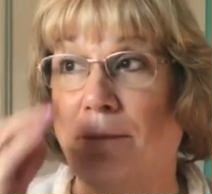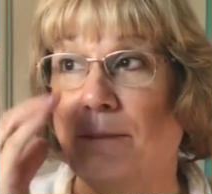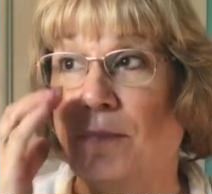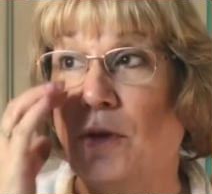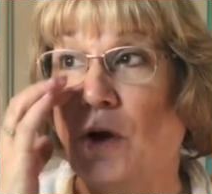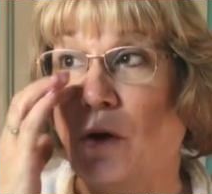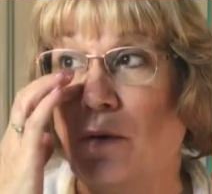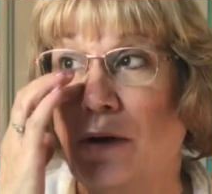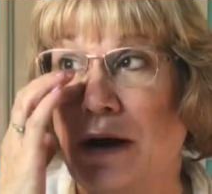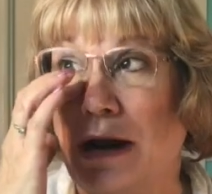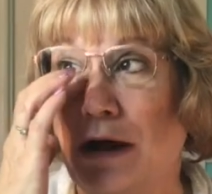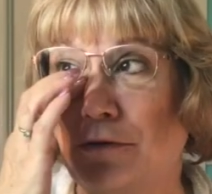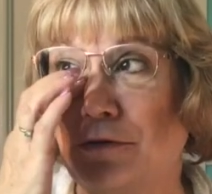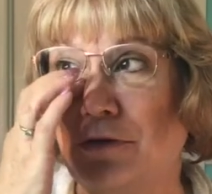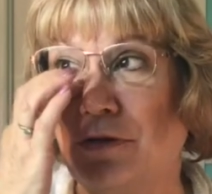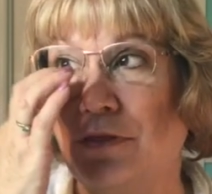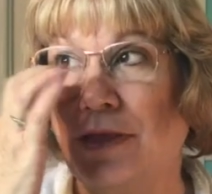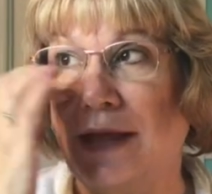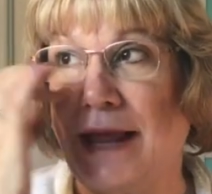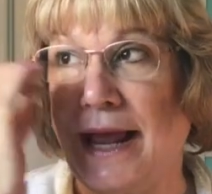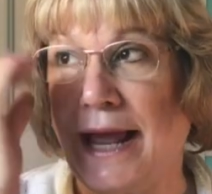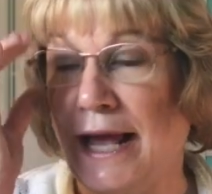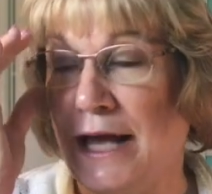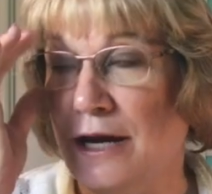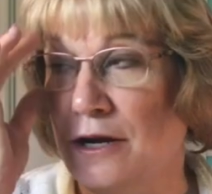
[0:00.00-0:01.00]
go down to
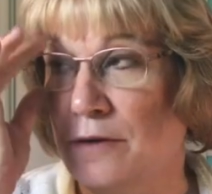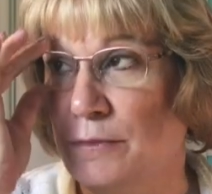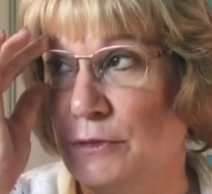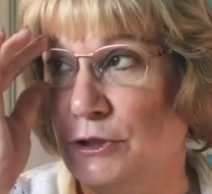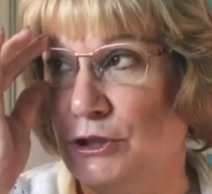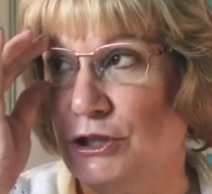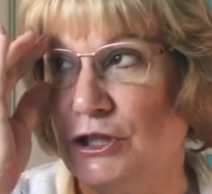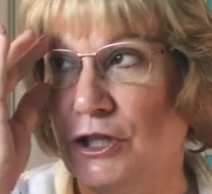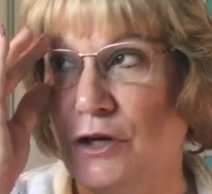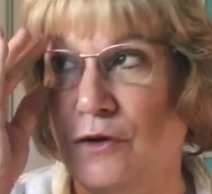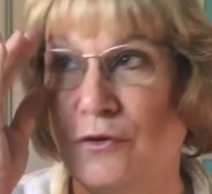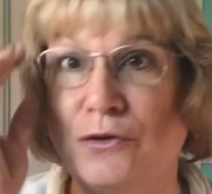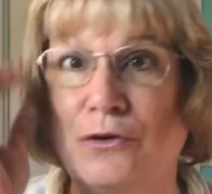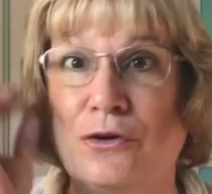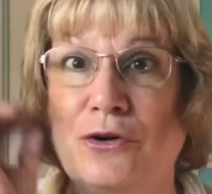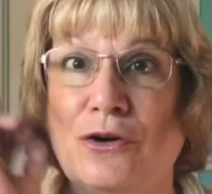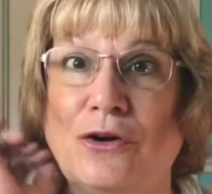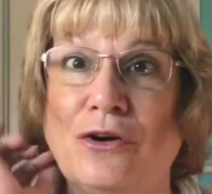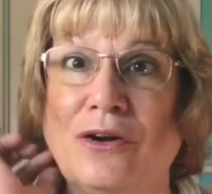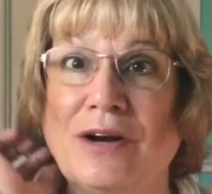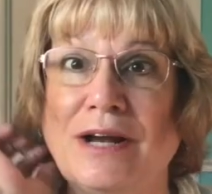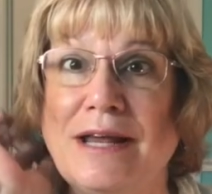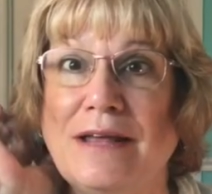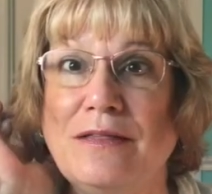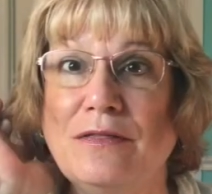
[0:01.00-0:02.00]
the animal shelter
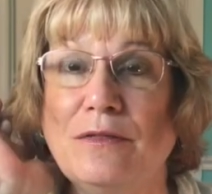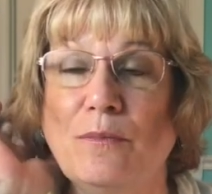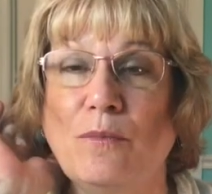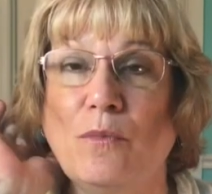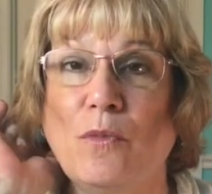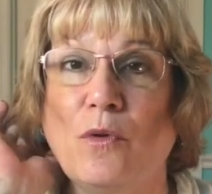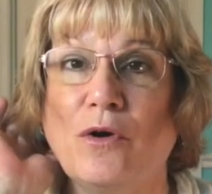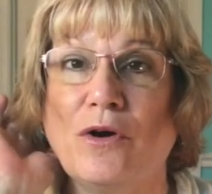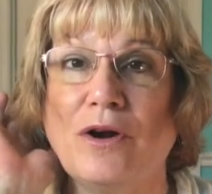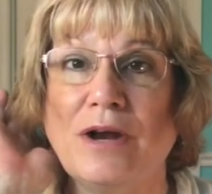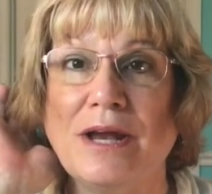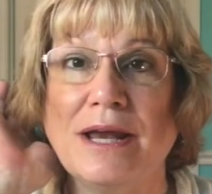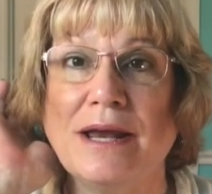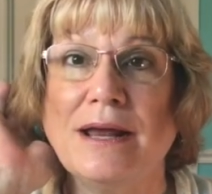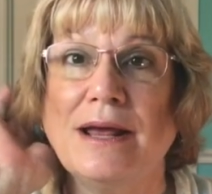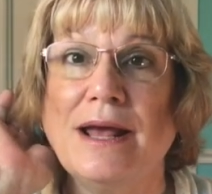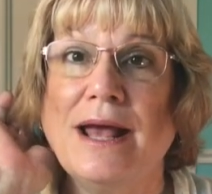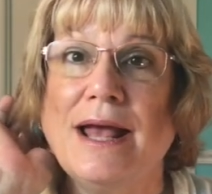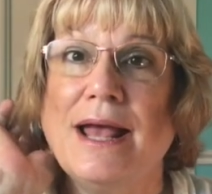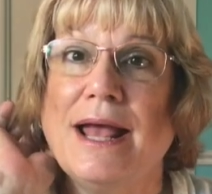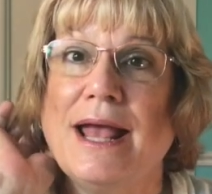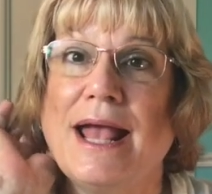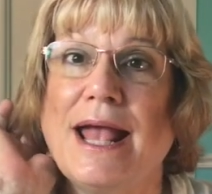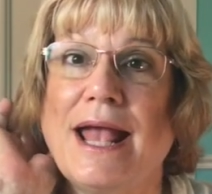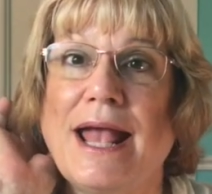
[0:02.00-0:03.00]
early in the morning,
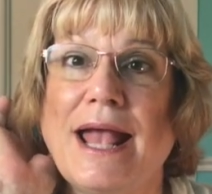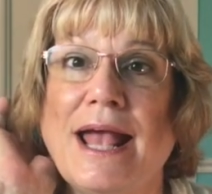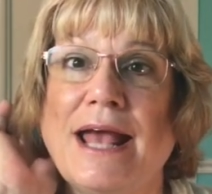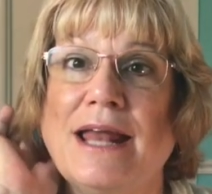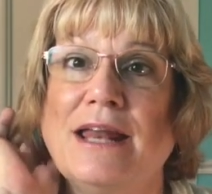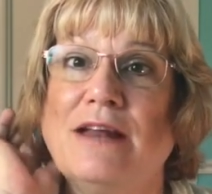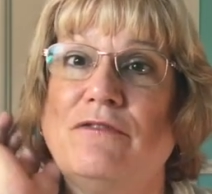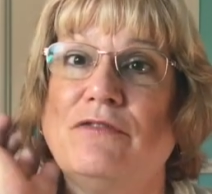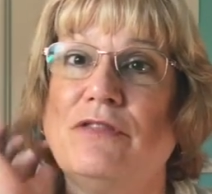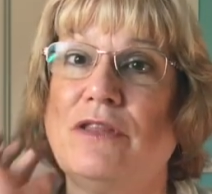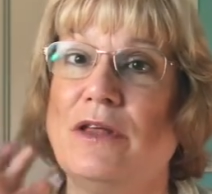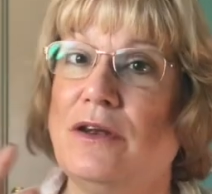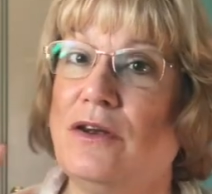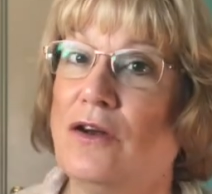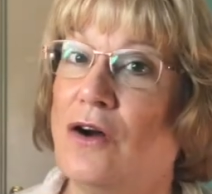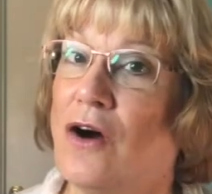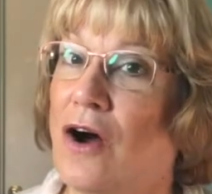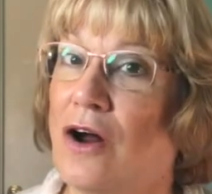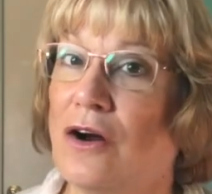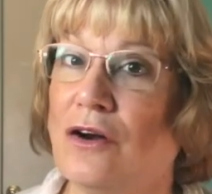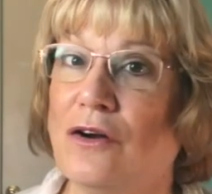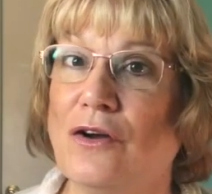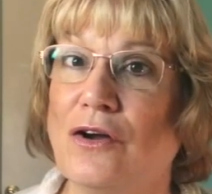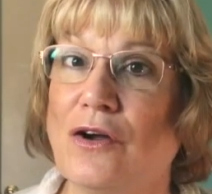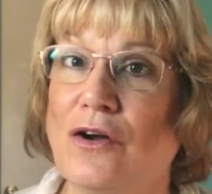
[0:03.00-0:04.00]
and if the
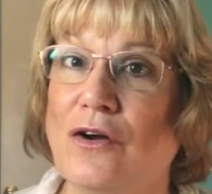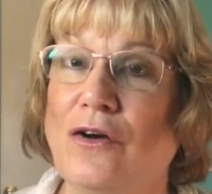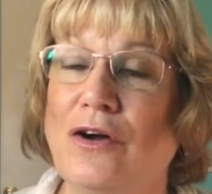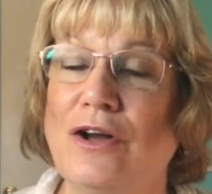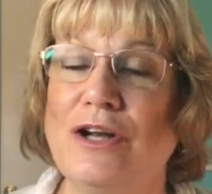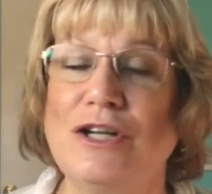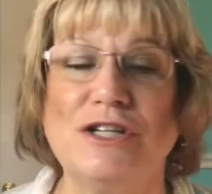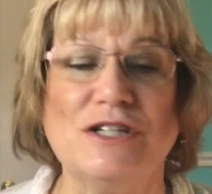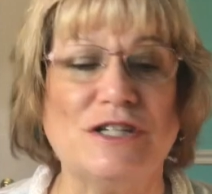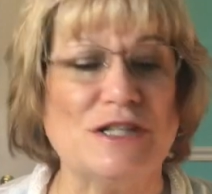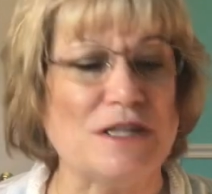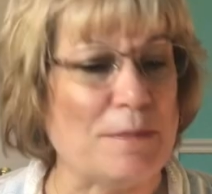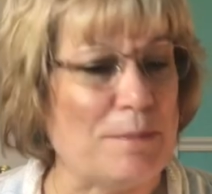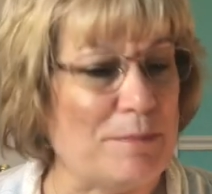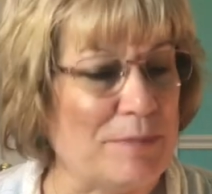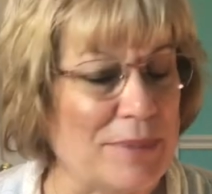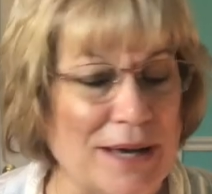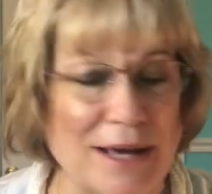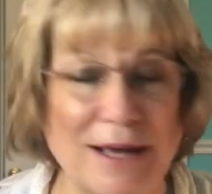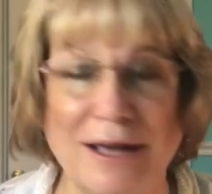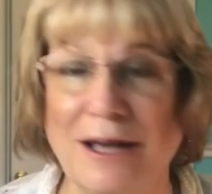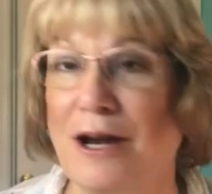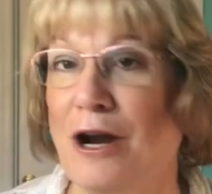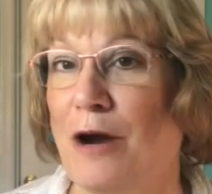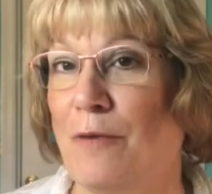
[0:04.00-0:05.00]
dog looked good, just to
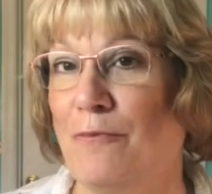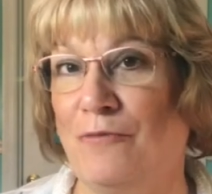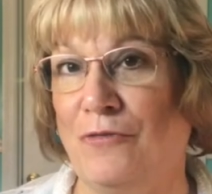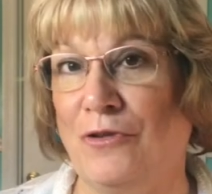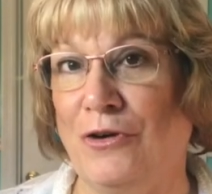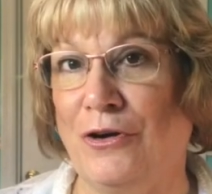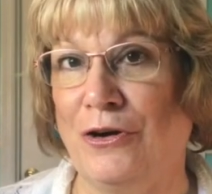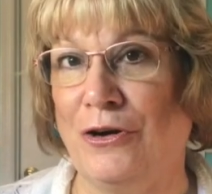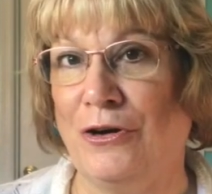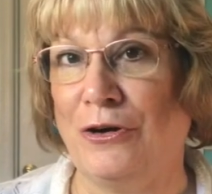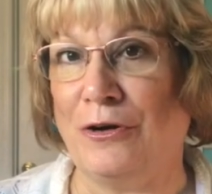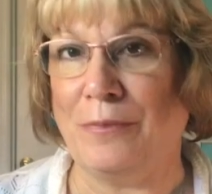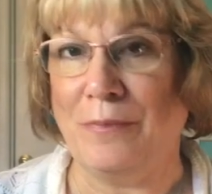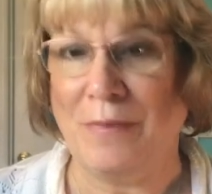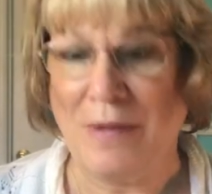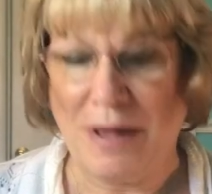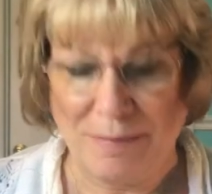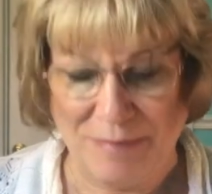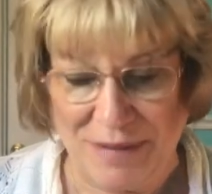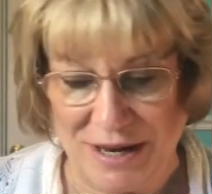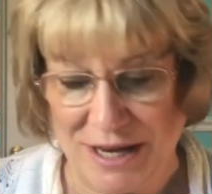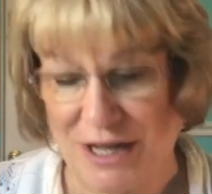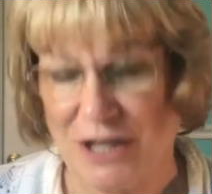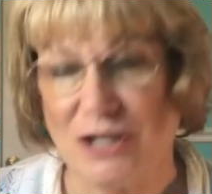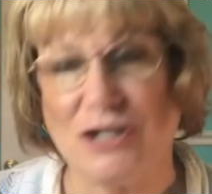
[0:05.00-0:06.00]
pick it up for her,
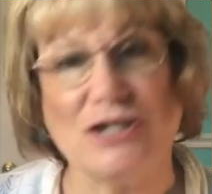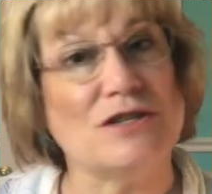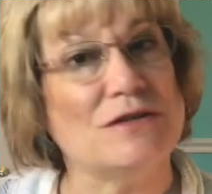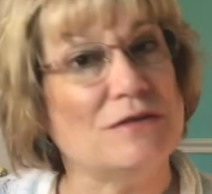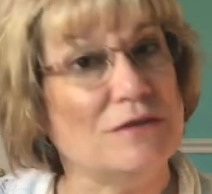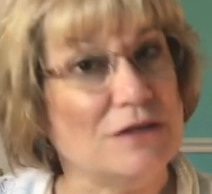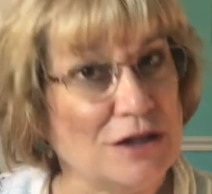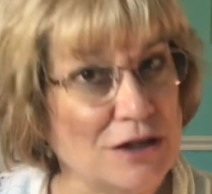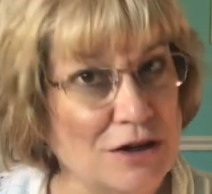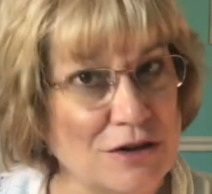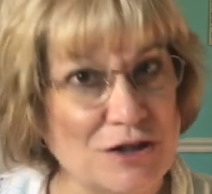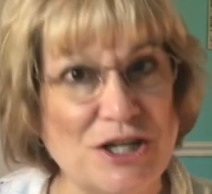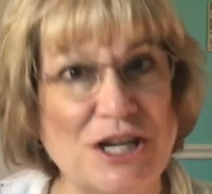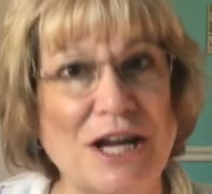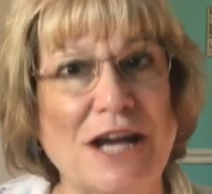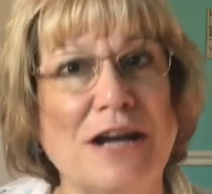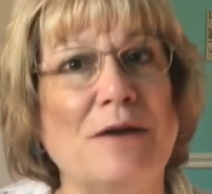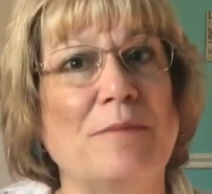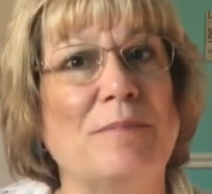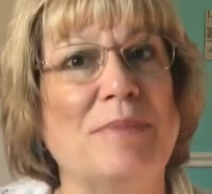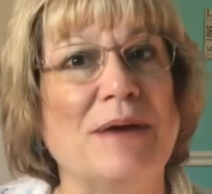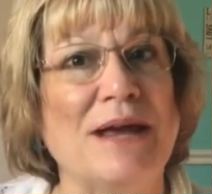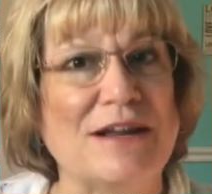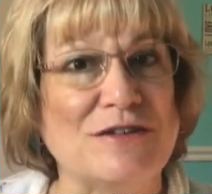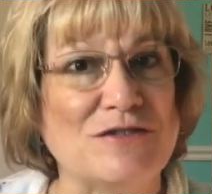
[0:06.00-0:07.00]
because she had
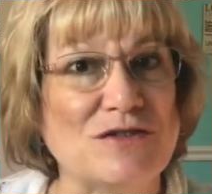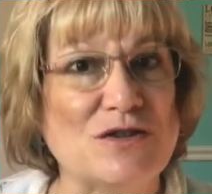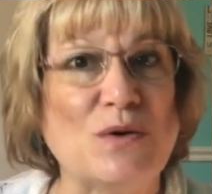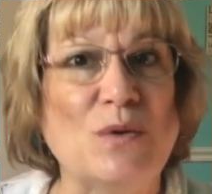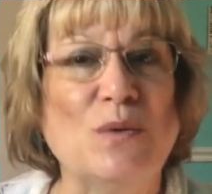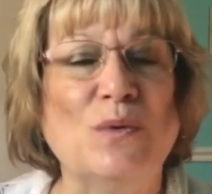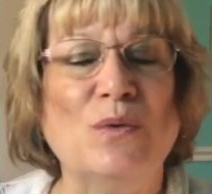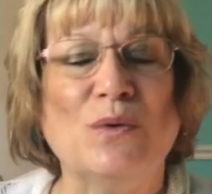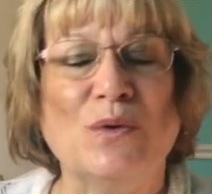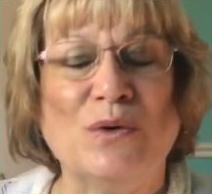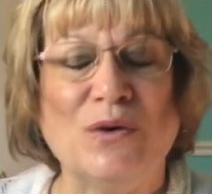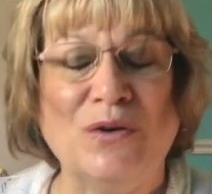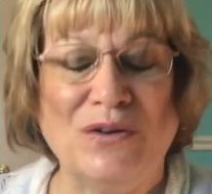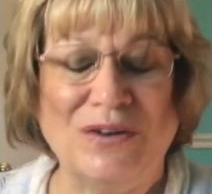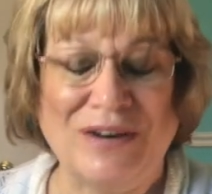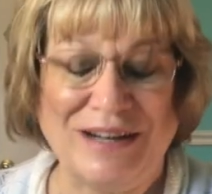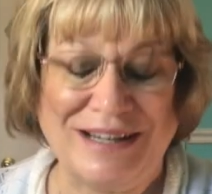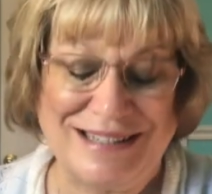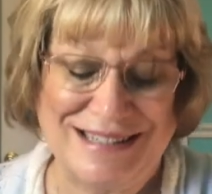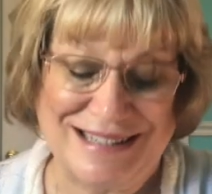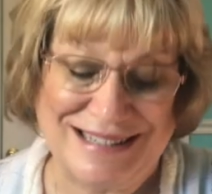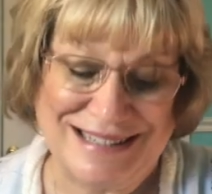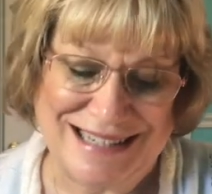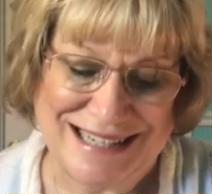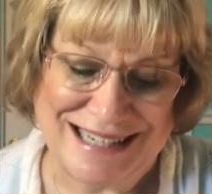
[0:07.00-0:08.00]
to be at school early
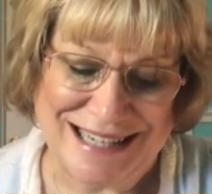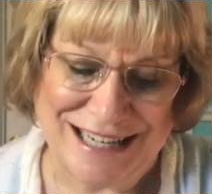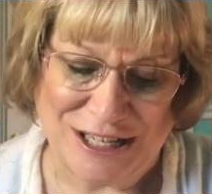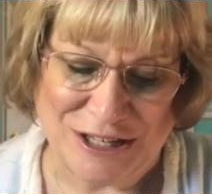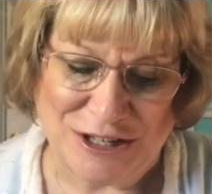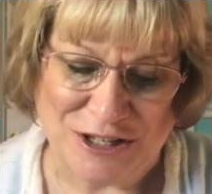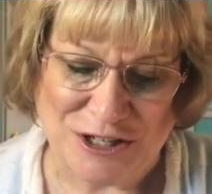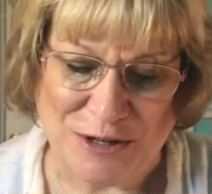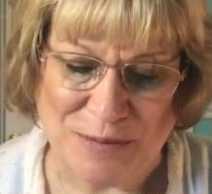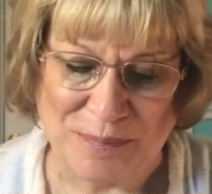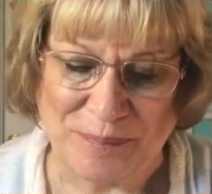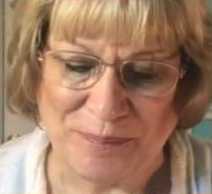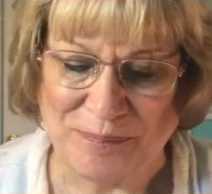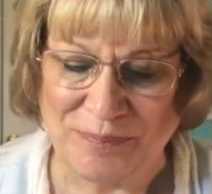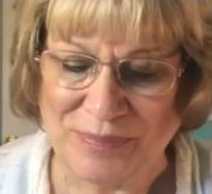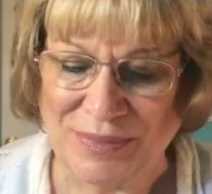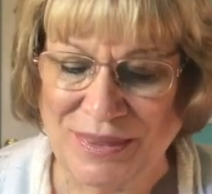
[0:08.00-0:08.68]
to teach.